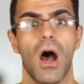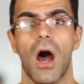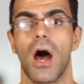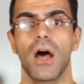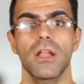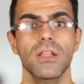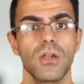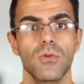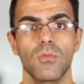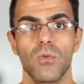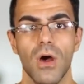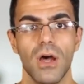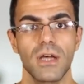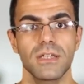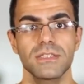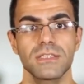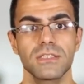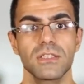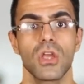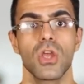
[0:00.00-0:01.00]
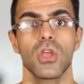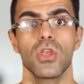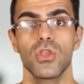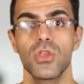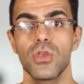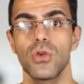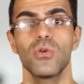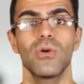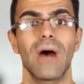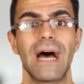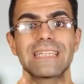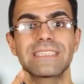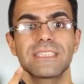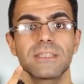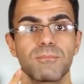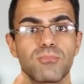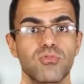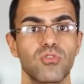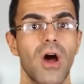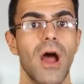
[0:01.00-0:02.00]
Otherwise, you as
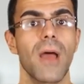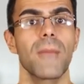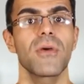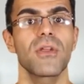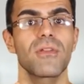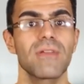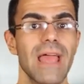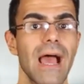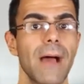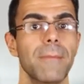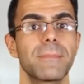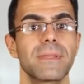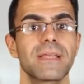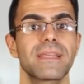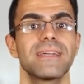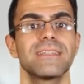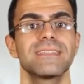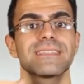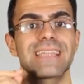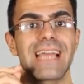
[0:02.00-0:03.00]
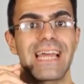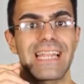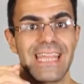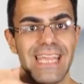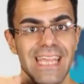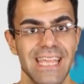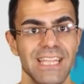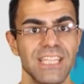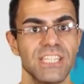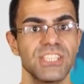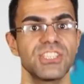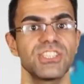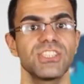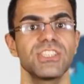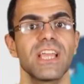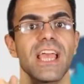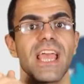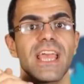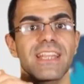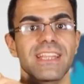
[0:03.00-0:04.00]
the primary applicant can
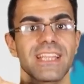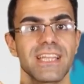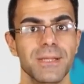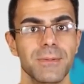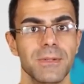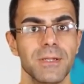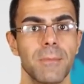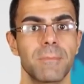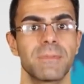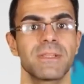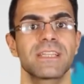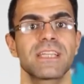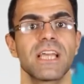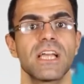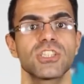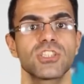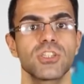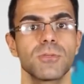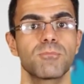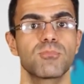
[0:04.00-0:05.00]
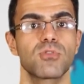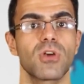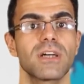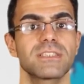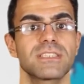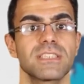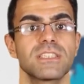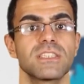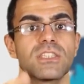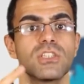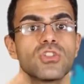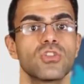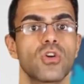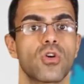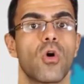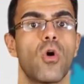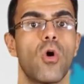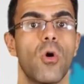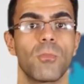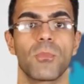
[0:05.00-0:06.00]
initiate the application process in
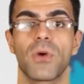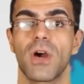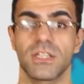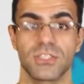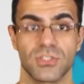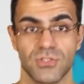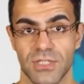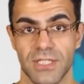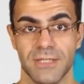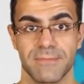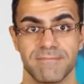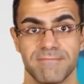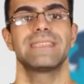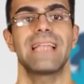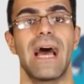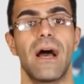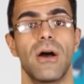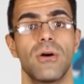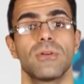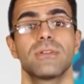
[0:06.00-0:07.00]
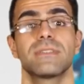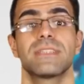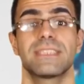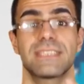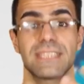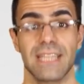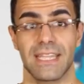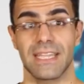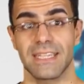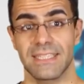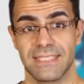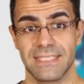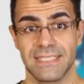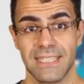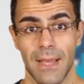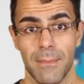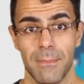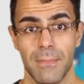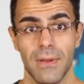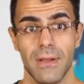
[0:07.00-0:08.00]
your home country. Now, the second
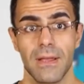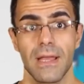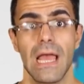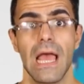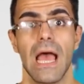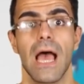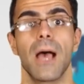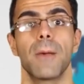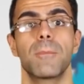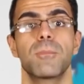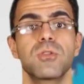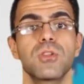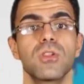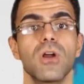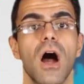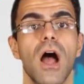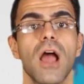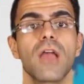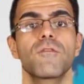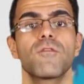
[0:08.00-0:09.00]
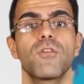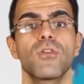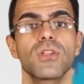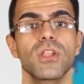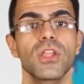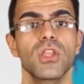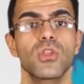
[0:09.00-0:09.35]
step. applying for the